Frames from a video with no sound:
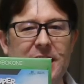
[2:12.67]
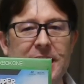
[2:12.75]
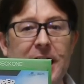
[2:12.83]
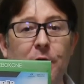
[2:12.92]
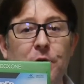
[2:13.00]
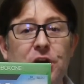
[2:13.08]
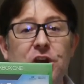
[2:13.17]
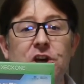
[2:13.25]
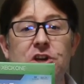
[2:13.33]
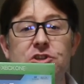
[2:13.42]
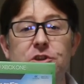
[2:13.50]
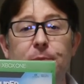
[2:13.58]
Now,
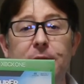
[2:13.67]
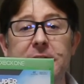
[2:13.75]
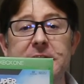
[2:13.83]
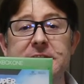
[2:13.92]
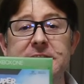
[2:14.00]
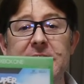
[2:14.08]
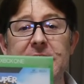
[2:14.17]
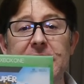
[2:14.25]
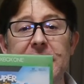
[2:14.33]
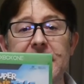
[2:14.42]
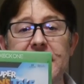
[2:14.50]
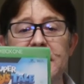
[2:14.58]
Super Lucky's
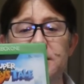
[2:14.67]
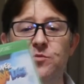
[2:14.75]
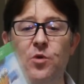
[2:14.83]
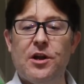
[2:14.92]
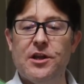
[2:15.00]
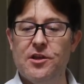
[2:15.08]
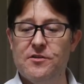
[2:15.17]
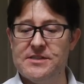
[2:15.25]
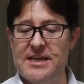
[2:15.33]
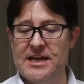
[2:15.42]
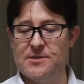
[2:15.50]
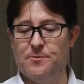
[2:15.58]
Tale is one of those
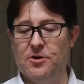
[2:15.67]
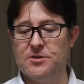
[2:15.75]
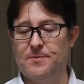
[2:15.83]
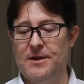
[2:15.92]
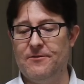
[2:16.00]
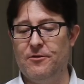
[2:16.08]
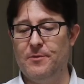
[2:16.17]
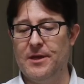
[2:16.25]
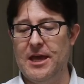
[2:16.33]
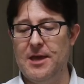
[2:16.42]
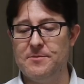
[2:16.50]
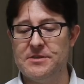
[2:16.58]
Xbox platforming
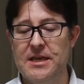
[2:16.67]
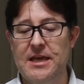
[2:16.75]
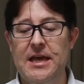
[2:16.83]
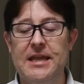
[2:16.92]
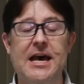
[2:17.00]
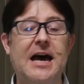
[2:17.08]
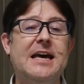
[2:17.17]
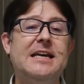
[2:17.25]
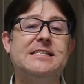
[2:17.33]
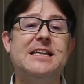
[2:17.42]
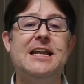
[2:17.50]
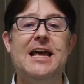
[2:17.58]
games that
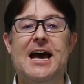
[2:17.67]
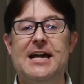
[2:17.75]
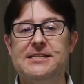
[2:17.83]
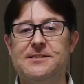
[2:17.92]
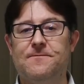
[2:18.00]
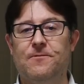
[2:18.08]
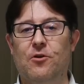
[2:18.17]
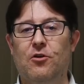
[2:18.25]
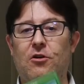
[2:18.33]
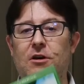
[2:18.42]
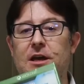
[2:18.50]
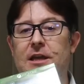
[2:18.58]
is enhanced
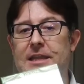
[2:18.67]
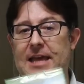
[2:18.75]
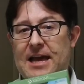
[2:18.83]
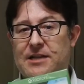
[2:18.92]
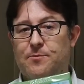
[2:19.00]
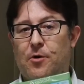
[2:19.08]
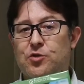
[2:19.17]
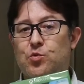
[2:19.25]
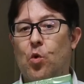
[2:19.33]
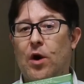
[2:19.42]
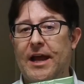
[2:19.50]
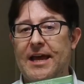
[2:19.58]
for the Xbox
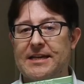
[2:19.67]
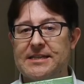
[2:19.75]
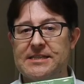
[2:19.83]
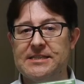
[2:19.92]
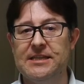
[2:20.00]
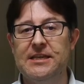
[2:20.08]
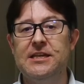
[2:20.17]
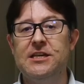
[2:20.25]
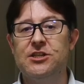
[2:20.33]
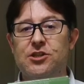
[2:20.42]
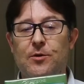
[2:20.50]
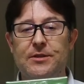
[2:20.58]
One X.
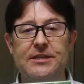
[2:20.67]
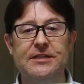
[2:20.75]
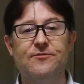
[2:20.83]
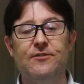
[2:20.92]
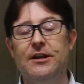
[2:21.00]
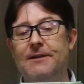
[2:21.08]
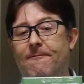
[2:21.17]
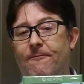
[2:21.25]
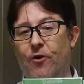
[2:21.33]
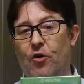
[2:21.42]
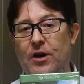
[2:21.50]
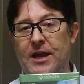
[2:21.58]
So it does run in
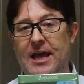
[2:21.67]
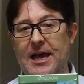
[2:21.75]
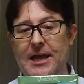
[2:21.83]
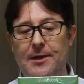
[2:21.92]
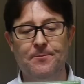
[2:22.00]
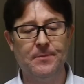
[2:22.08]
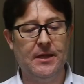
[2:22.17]
4K.